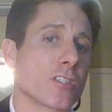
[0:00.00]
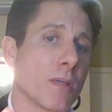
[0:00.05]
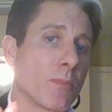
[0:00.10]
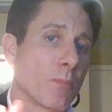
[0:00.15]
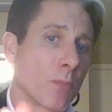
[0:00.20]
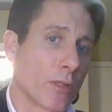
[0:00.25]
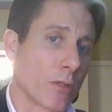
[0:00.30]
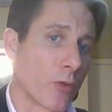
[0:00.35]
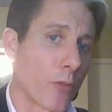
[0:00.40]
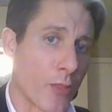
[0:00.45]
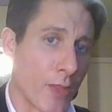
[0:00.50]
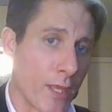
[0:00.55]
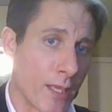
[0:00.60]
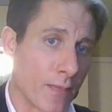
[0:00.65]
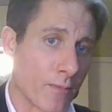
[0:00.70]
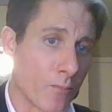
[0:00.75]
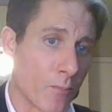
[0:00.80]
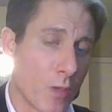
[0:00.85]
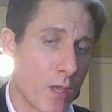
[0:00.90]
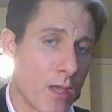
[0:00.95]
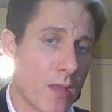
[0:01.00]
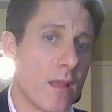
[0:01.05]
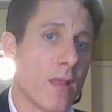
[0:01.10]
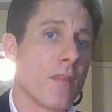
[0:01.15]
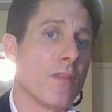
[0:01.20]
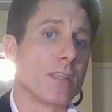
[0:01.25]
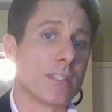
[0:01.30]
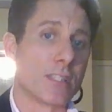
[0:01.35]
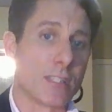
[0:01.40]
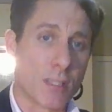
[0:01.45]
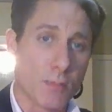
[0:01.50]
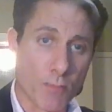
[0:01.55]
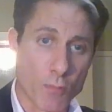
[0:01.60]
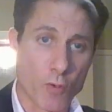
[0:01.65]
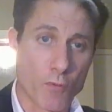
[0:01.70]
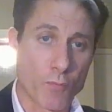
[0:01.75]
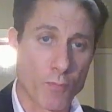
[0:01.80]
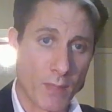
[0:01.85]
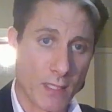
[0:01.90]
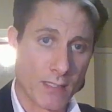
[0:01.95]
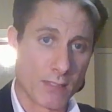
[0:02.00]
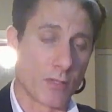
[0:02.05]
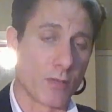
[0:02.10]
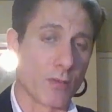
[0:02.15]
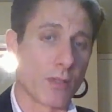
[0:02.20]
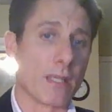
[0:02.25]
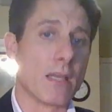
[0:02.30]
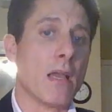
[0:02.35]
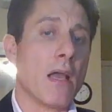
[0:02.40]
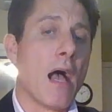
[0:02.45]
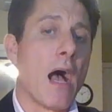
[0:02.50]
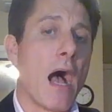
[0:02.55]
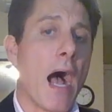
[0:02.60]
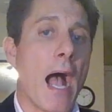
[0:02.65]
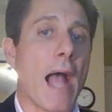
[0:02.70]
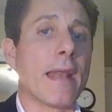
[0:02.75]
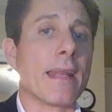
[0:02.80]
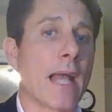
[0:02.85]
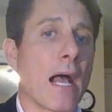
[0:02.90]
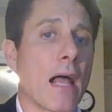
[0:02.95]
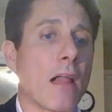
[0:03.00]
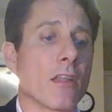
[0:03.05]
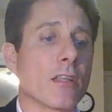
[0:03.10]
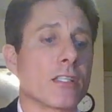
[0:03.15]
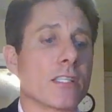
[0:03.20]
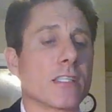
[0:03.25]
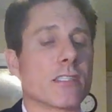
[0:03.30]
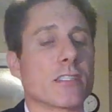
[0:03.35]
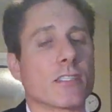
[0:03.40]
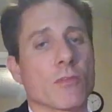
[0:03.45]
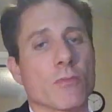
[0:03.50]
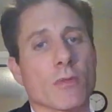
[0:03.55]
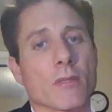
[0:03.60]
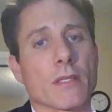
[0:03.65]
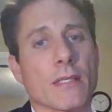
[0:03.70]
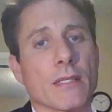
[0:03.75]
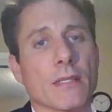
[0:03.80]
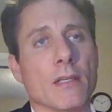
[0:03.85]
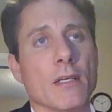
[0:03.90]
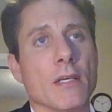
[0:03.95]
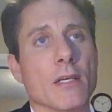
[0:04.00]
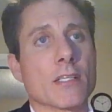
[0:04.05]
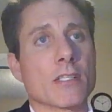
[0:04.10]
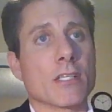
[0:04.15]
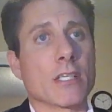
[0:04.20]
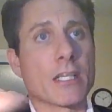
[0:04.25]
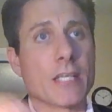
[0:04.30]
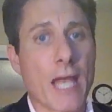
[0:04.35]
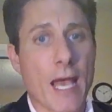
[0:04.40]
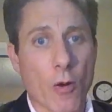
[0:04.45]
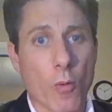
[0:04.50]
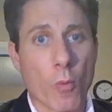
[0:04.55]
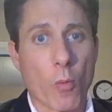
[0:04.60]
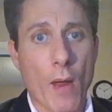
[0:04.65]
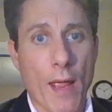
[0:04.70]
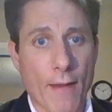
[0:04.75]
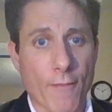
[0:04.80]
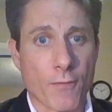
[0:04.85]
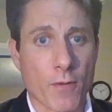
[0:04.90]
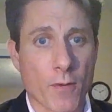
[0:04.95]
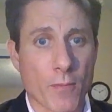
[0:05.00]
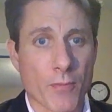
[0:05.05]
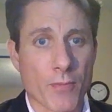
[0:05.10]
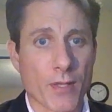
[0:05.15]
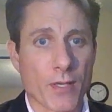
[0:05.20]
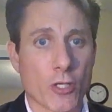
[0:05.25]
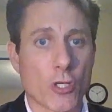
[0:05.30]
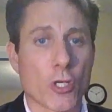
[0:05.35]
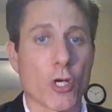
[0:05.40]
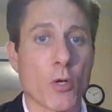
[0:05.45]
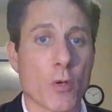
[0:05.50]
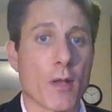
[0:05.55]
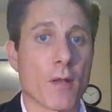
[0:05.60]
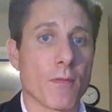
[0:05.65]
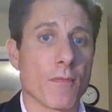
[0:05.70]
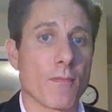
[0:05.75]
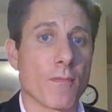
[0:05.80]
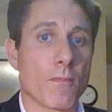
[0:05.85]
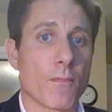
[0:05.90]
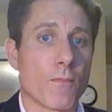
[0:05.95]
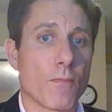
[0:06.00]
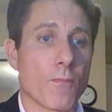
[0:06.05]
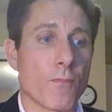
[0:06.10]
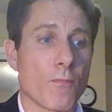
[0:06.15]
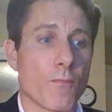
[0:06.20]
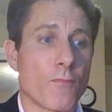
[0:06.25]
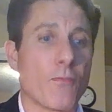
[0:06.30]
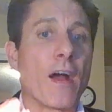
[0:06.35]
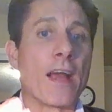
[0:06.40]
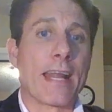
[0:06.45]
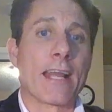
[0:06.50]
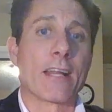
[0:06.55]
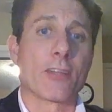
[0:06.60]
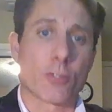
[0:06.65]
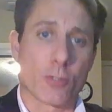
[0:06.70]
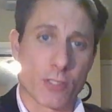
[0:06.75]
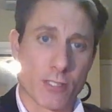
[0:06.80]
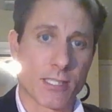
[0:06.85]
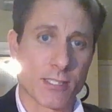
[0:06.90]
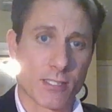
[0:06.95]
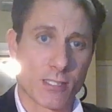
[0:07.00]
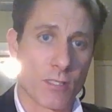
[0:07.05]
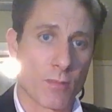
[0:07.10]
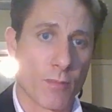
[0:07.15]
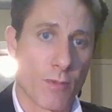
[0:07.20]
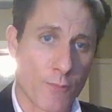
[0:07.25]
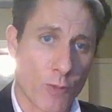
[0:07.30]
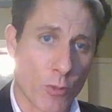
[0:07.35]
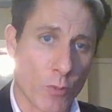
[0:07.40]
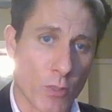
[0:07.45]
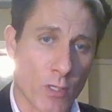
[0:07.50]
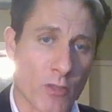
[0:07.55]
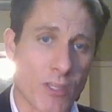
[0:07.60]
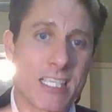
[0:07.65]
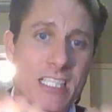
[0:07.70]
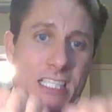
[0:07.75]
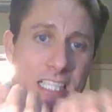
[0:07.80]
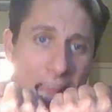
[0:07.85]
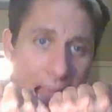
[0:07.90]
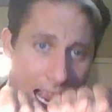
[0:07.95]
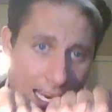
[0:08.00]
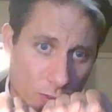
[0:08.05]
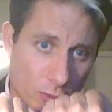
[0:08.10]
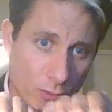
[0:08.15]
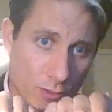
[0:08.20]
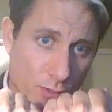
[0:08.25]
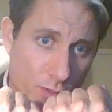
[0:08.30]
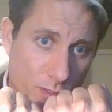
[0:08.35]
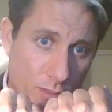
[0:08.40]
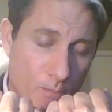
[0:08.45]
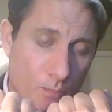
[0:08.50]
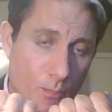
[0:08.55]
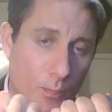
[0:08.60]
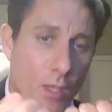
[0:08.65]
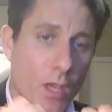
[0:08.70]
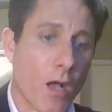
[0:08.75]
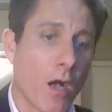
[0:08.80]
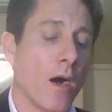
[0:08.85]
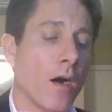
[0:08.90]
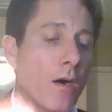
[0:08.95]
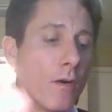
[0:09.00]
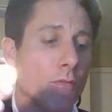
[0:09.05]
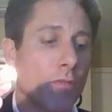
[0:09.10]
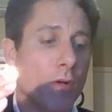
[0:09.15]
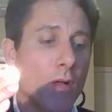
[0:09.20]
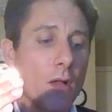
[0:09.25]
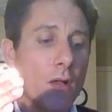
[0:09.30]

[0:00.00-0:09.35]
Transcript: some little thing. This is a movement. So the ideology is to get away from the current financial system, if you will, the shackles of